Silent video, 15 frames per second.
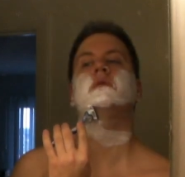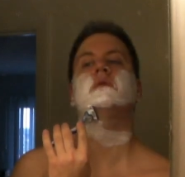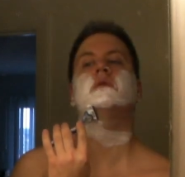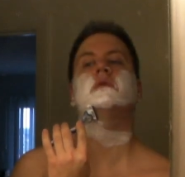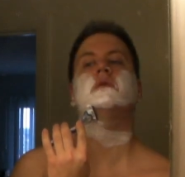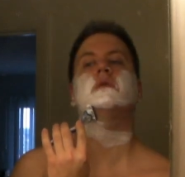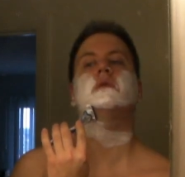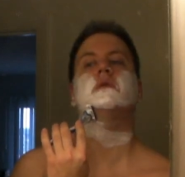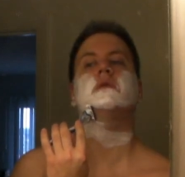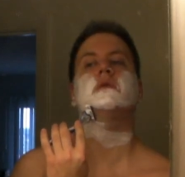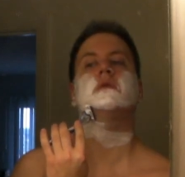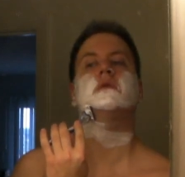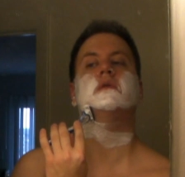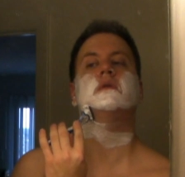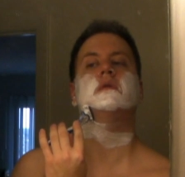
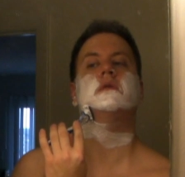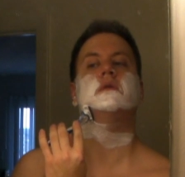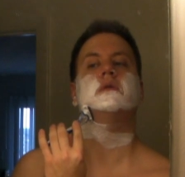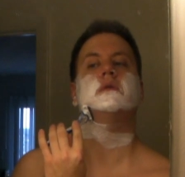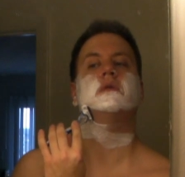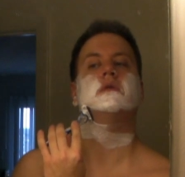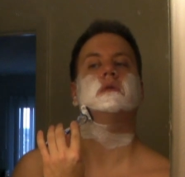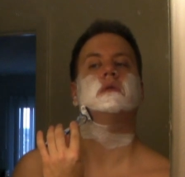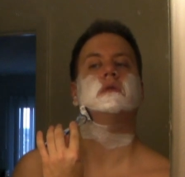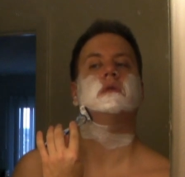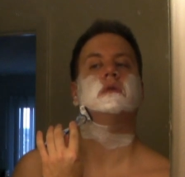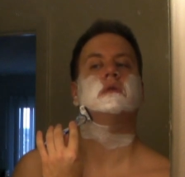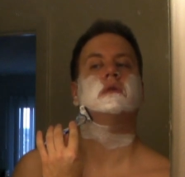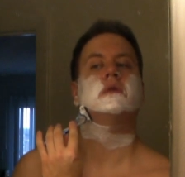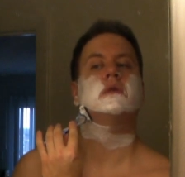
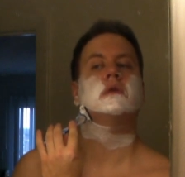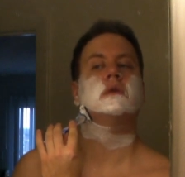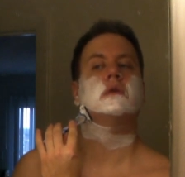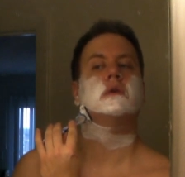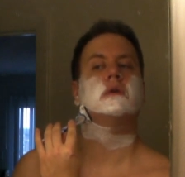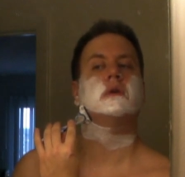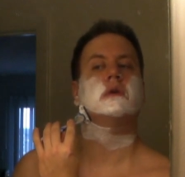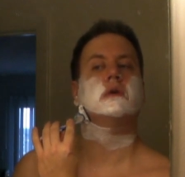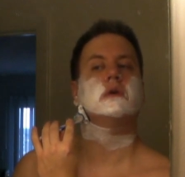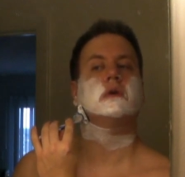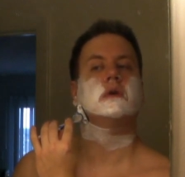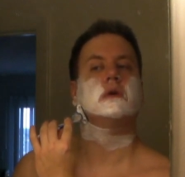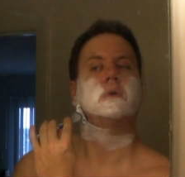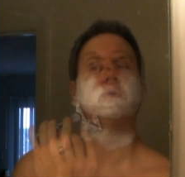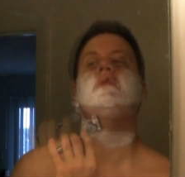
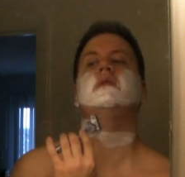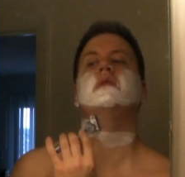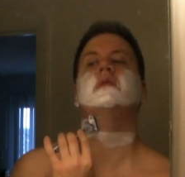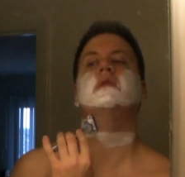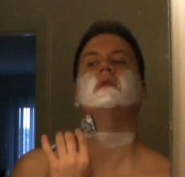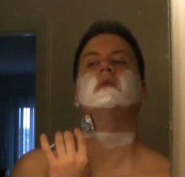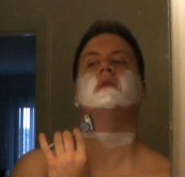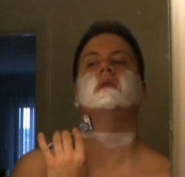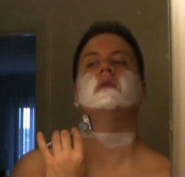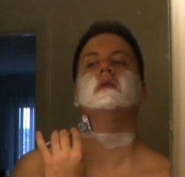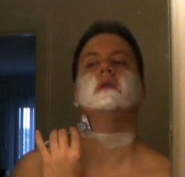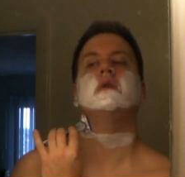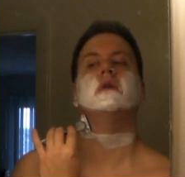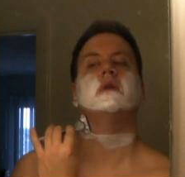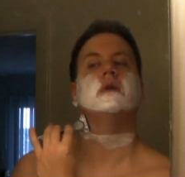
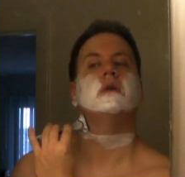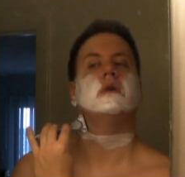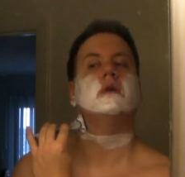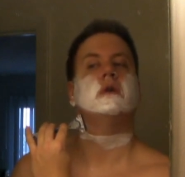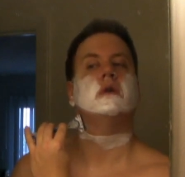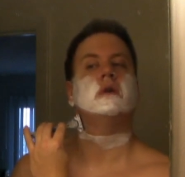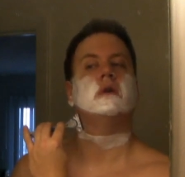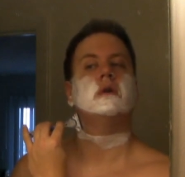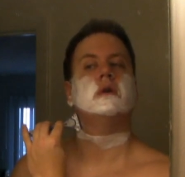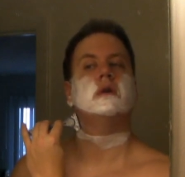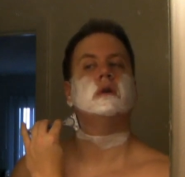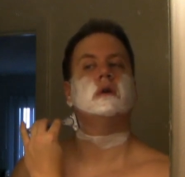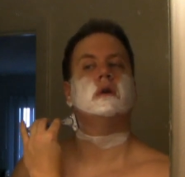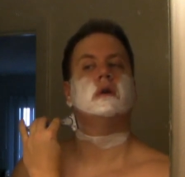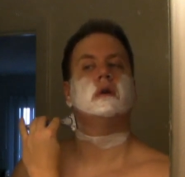(silence)